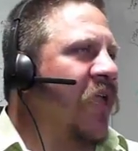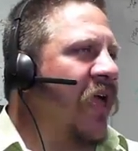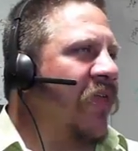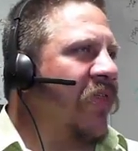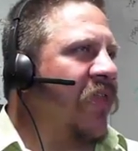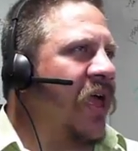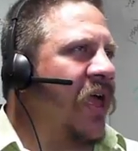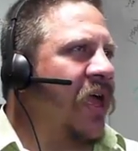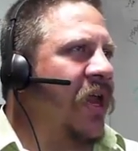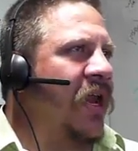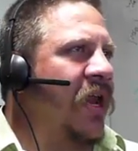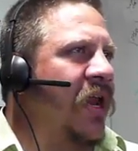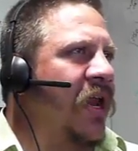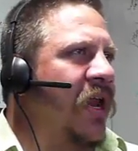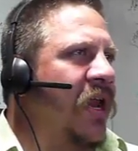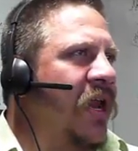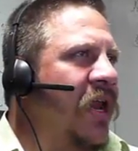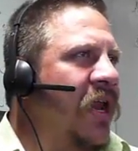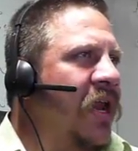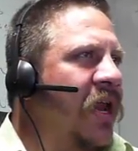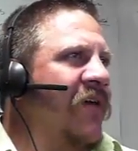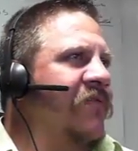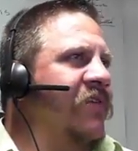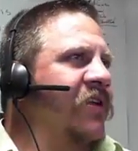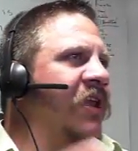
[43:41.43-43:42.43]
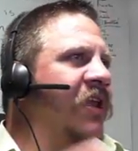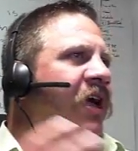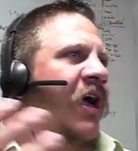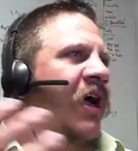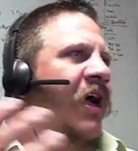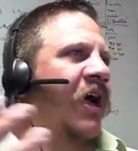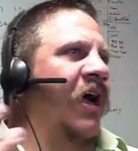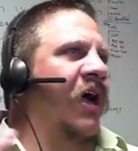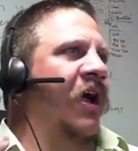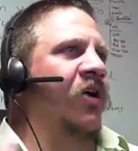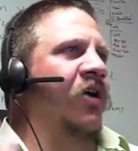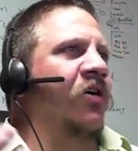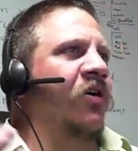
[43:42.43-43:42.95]
And then having
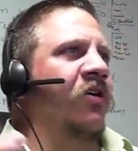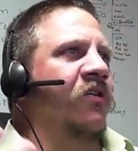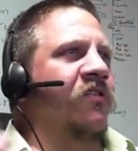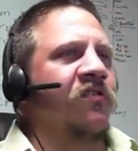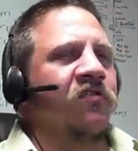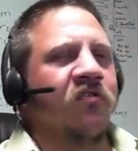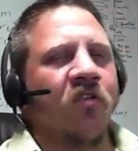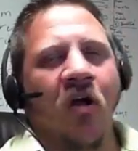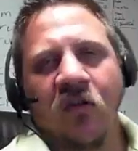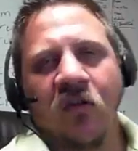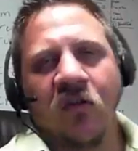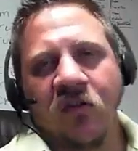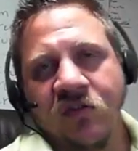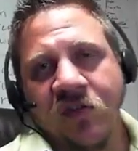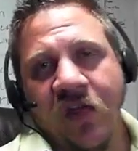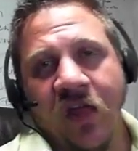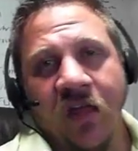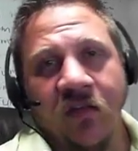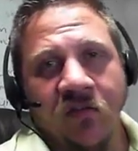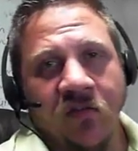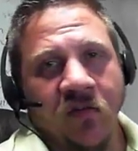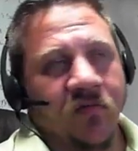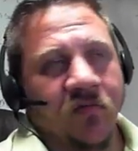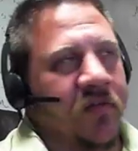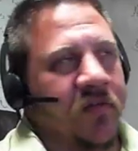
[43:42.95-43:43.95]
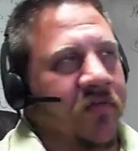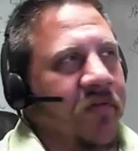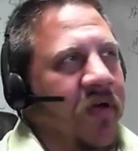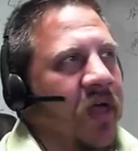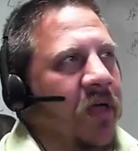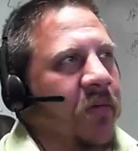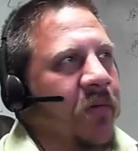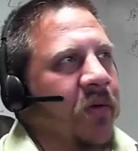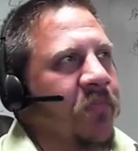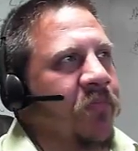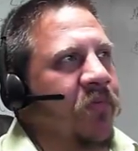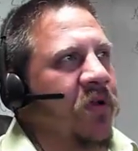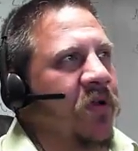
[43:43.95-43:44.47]
a good, strong sense of
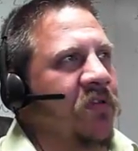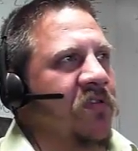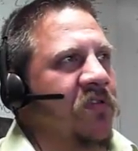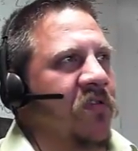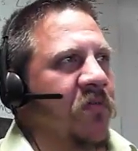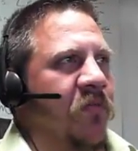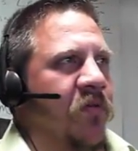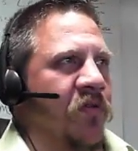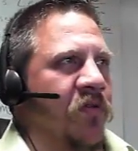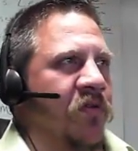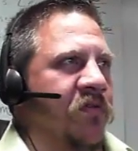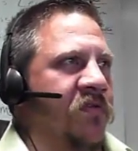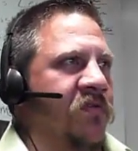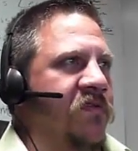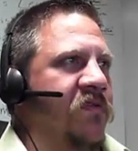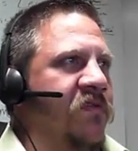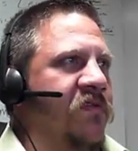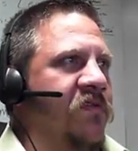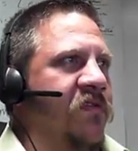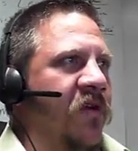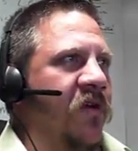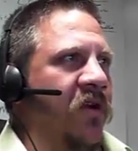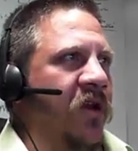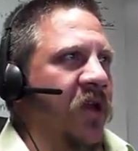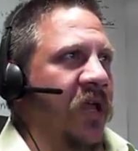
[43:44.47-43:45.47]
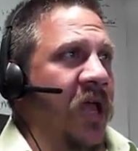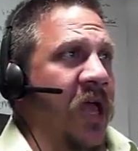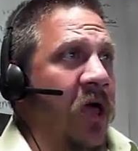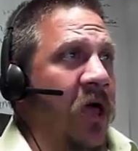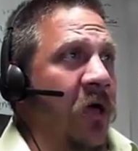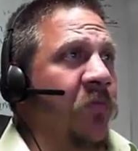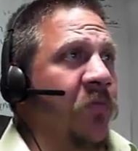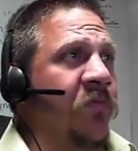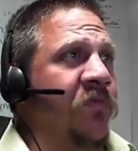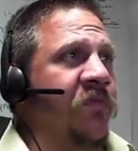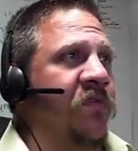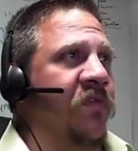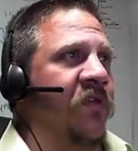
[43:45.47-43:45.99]
development principles certainly
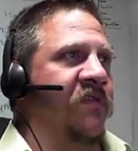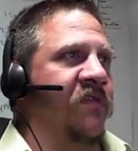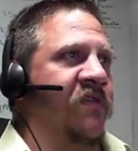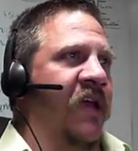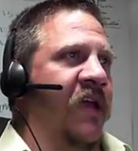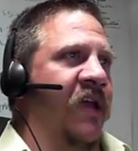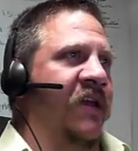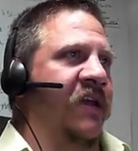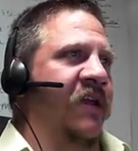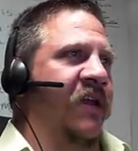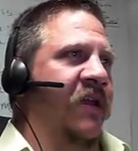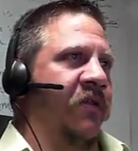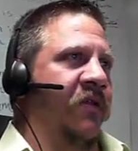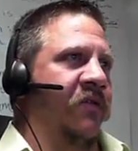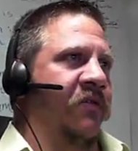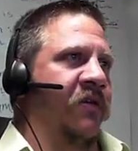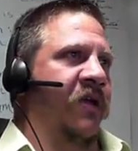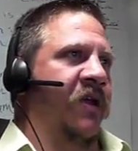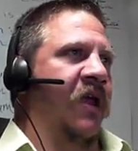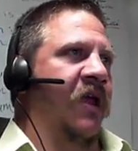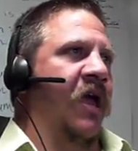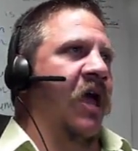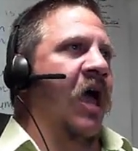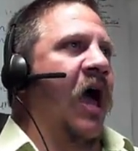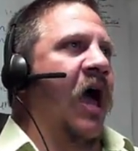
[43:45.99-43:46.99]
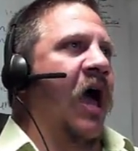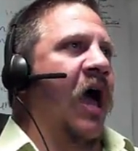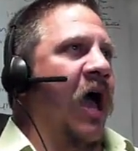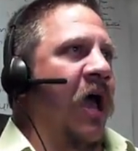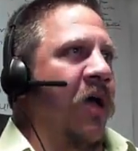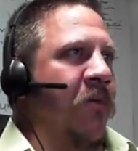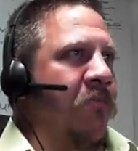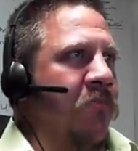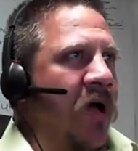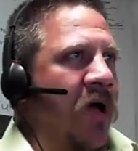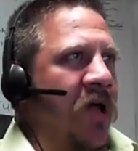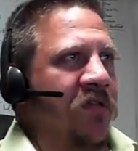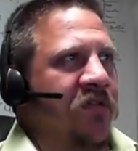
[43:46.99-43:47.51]
helps. This idea that
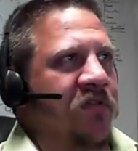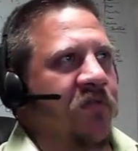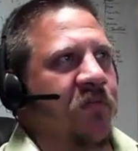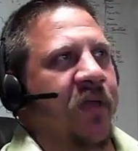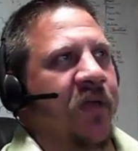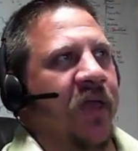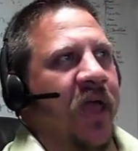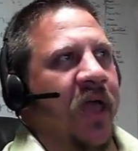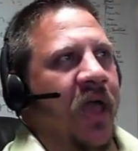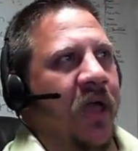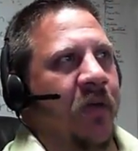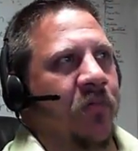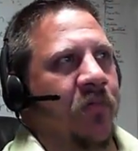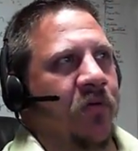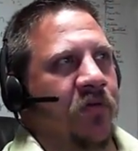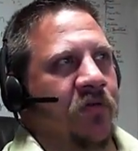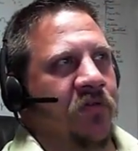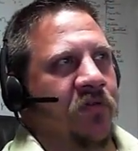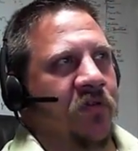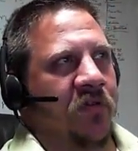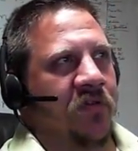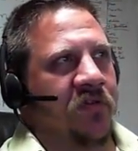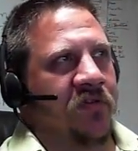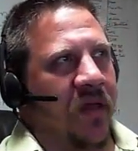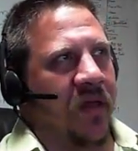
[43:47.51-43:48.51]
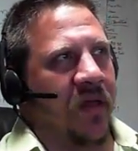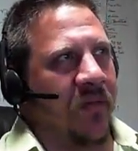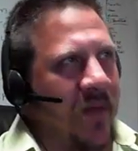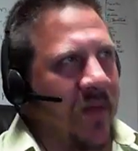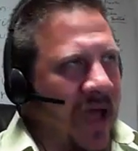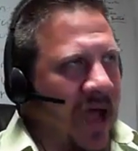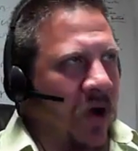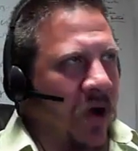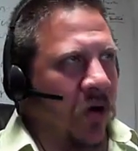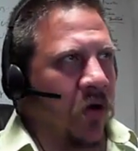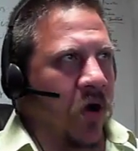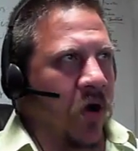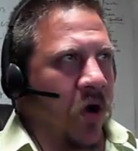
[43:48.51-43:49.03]
I must be able to
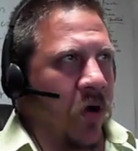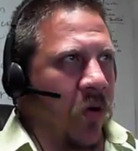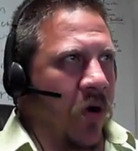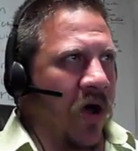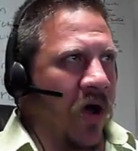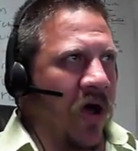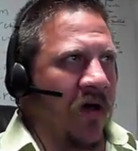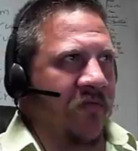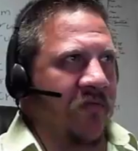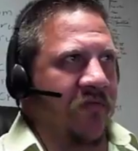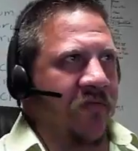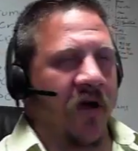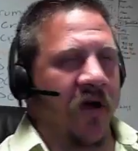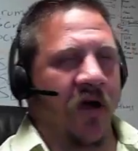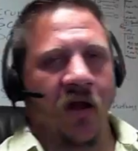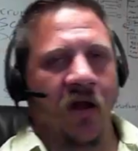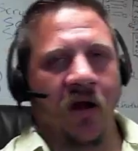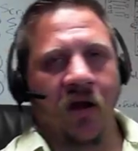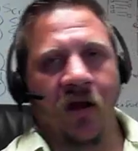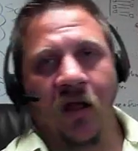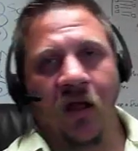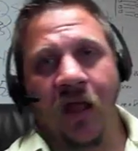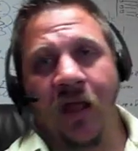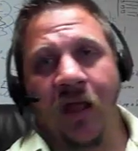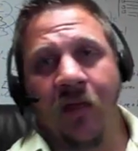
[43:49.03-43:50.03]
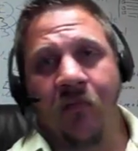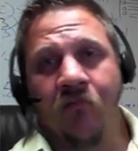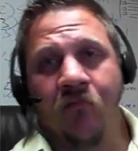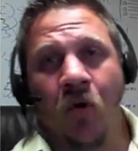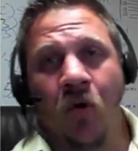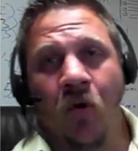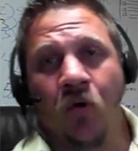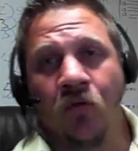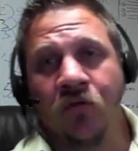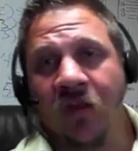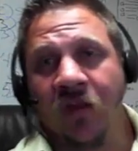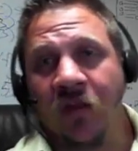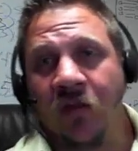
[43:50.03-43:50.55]
somehow go off on a
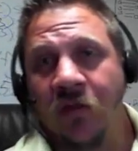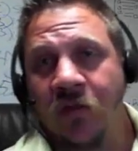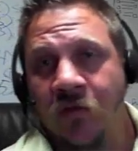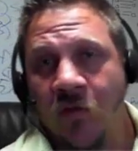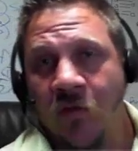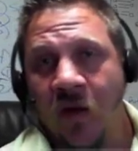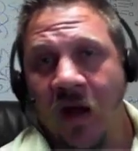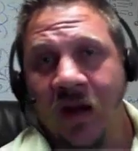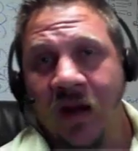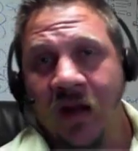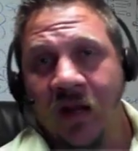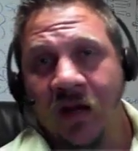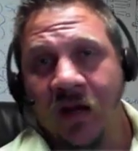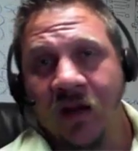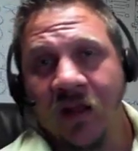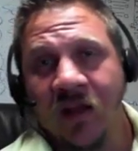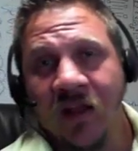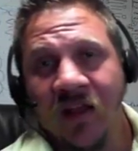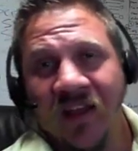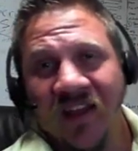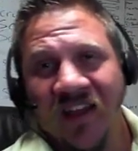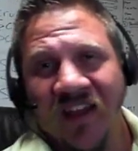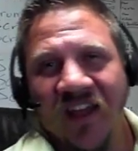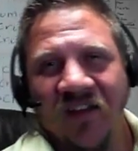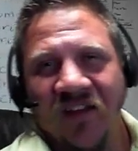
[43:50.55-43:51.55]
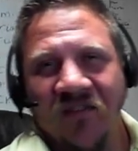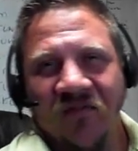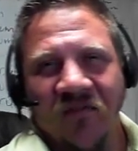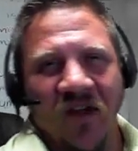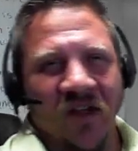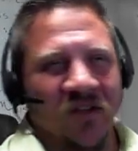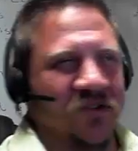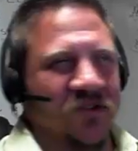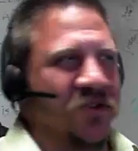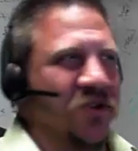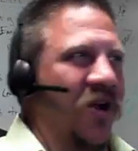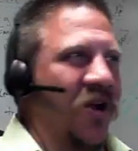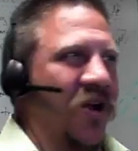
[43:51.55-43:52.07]
multi-threaded
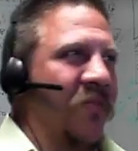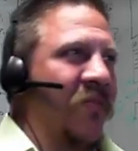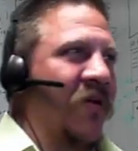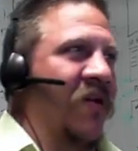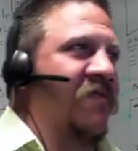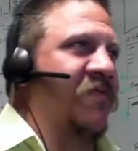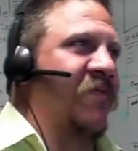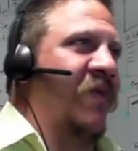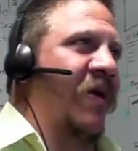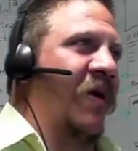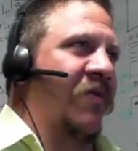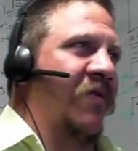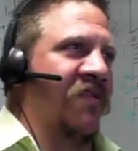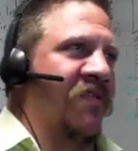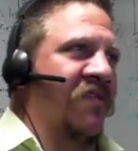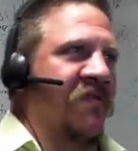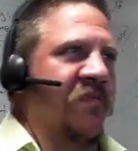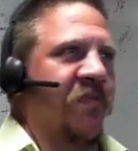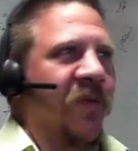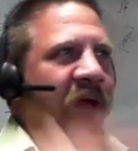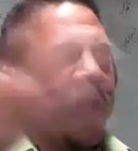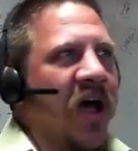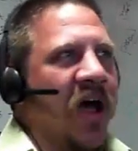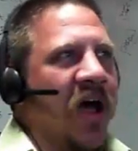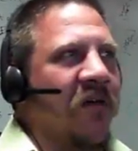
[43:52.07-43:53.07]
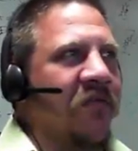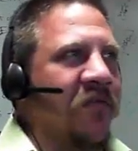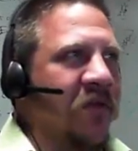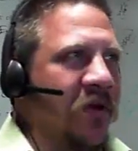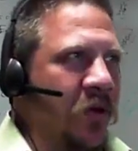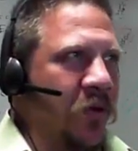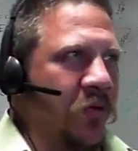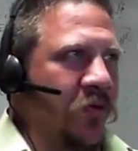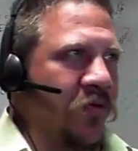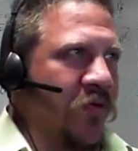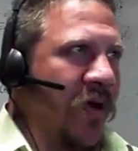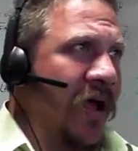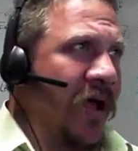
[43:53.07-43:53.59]
adventure. I must be able to spin off a
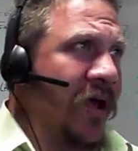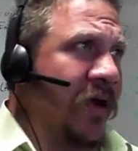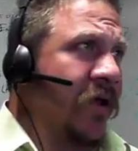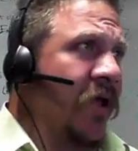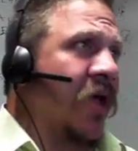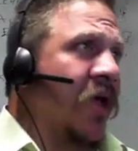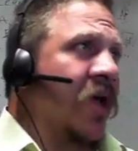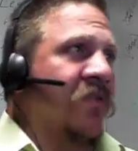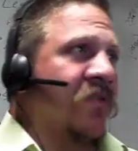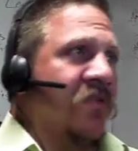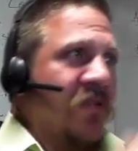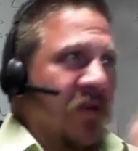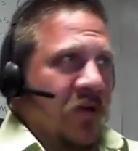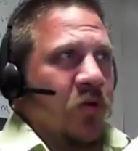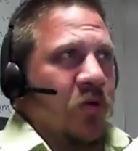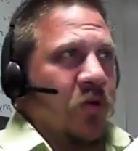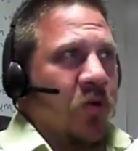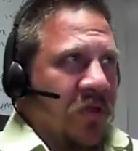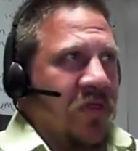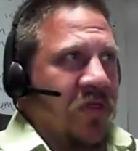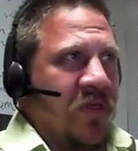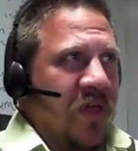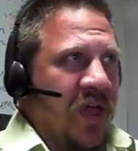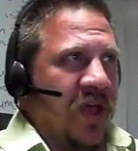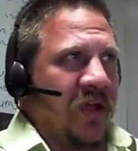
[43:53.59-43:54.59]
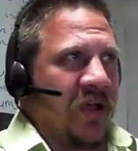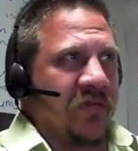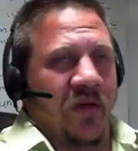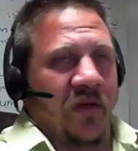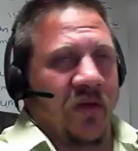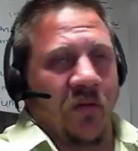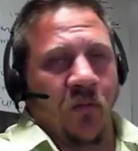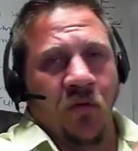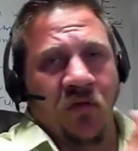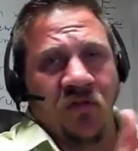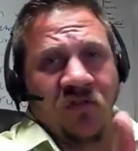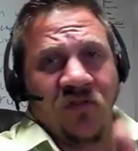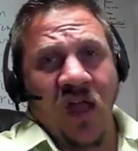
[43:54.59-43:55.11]
new thread to do a thing
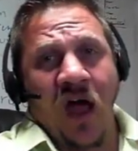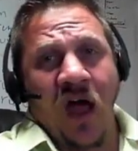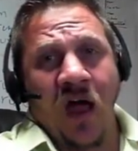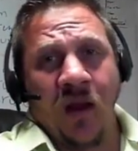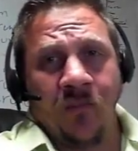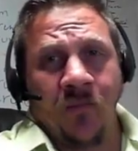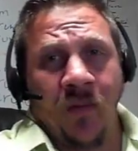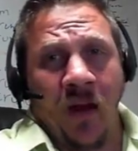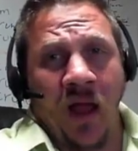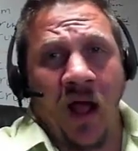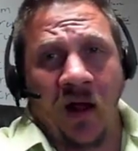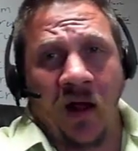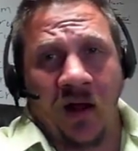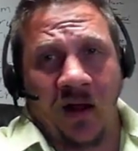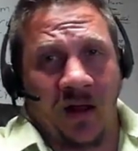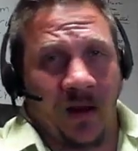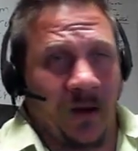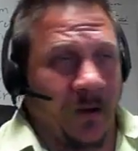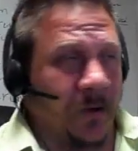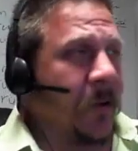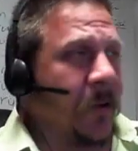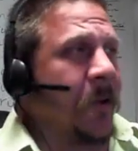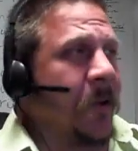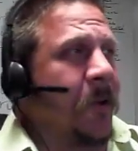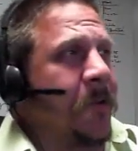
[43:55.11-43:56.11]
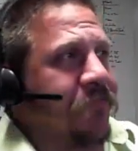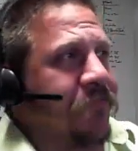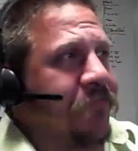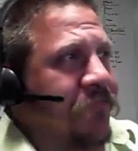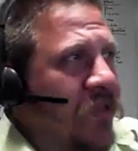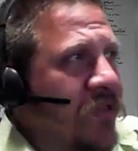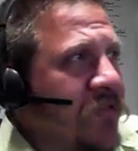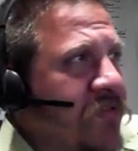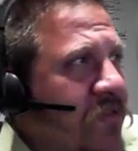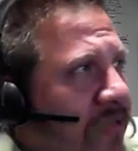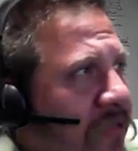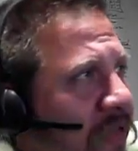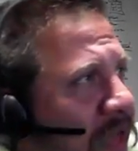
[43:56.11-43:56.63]
that was non-blocking.
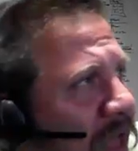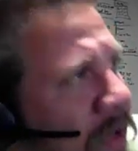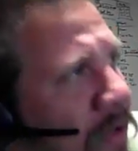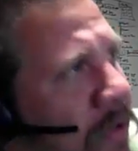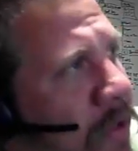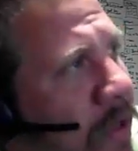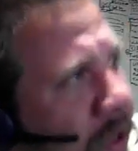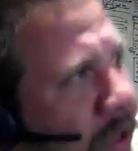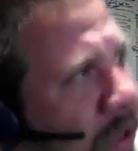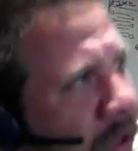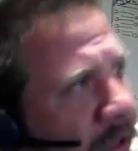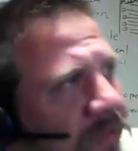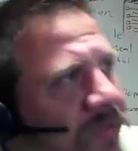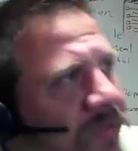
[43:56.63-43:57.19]
So that